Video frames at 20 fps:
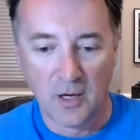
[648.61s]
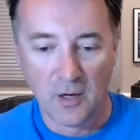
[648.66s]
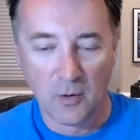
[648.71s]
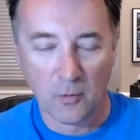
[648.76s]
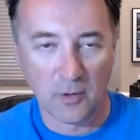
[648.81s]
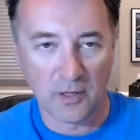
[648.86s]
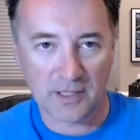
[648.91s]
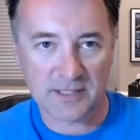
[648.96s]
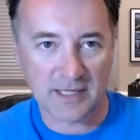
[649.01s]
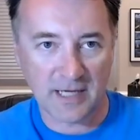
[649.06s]

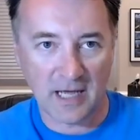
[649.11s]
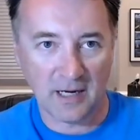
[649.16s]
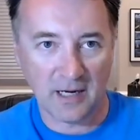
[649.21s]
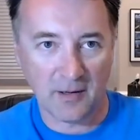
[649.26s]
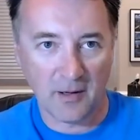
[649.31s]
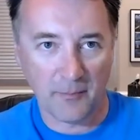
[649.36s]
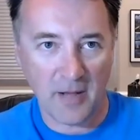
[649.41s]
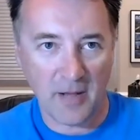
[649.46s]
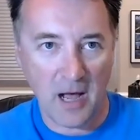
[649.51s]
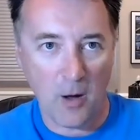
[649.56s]
we're excited
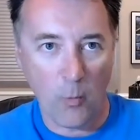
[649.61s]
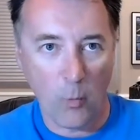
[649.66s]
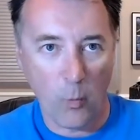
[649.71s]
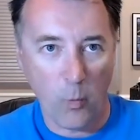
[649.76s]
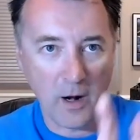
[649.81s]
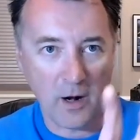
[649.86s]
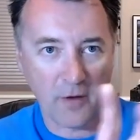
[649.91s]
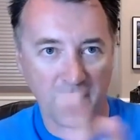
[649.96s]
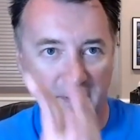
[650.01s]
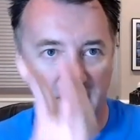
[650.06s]
about
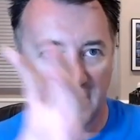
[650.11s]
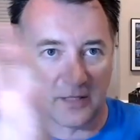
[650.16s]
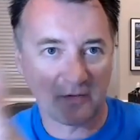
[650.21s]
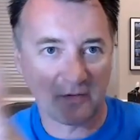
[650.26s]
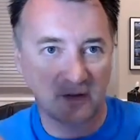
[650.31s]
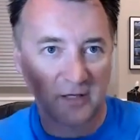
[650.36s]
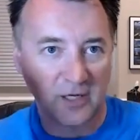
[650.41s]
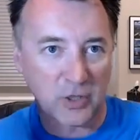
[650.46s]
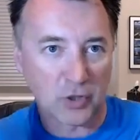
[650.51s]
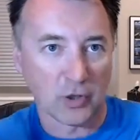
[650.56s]
where
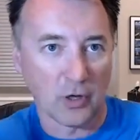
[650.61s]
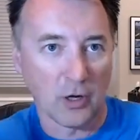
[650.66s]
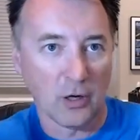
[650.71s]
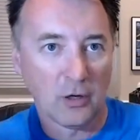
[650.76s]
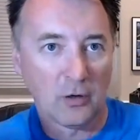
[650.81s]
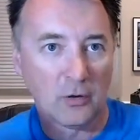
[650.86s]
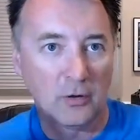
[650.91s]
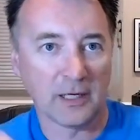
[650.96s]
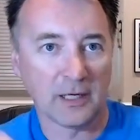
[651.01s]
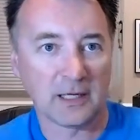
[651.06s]
things can
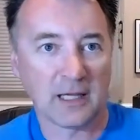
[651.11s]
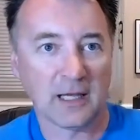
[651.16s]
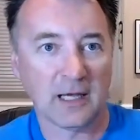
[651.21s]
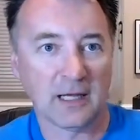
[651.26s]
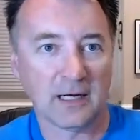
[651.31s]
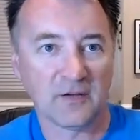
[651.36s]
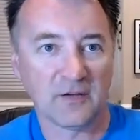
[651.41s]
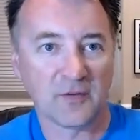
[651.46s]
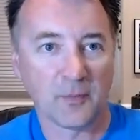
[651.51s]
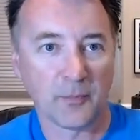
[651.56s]
go and
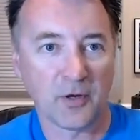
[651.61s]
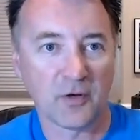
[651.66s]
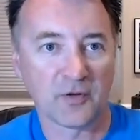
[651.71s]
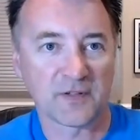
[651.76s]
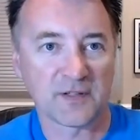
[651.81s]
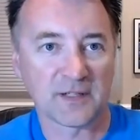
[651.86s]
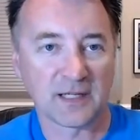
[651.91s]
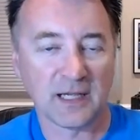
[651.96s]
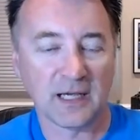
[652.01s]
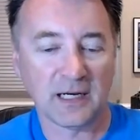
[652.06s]
again as
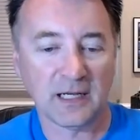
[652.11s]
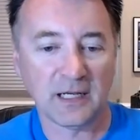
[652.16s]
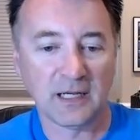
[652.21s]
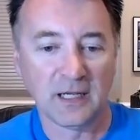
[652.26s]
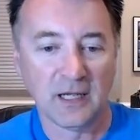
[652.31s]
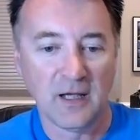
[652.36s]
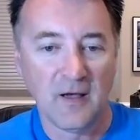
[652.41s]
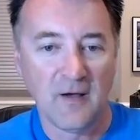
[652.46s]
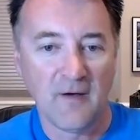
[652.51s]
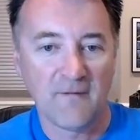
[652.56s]
opposed to
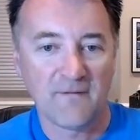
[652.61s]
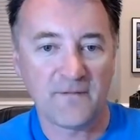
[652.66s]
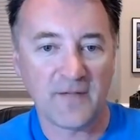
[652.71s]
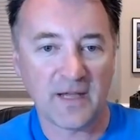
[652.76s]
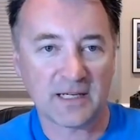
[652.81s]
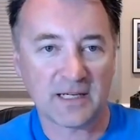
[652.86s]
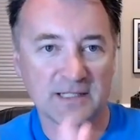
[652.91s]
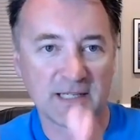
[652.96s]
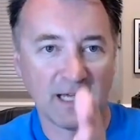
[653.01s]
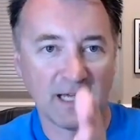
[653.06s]
getting
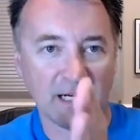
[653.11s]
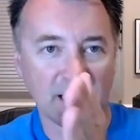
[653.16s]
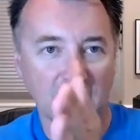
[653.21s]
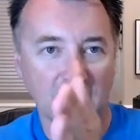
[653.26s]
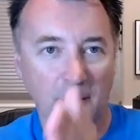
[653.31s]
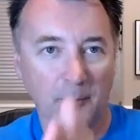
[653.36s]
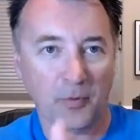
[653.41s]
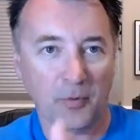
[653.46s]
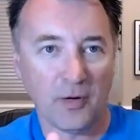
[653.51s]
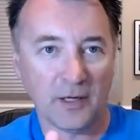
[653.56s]
fixated
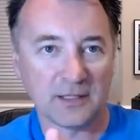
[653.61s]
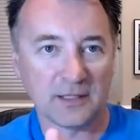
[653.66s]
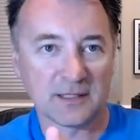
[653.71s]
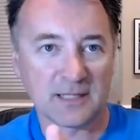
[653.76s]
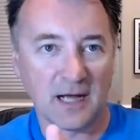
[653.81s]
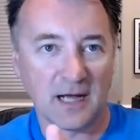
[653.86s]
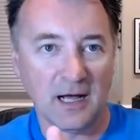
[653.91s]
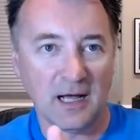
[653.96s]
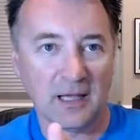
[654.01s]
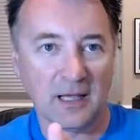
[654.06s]
at a point in
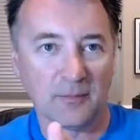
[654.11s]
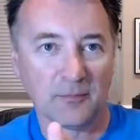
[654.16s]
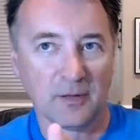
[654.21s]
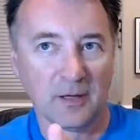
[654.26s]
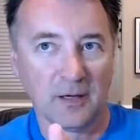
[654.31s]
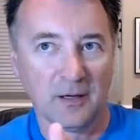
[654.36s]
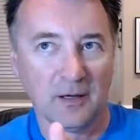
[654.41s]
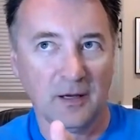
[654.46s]
time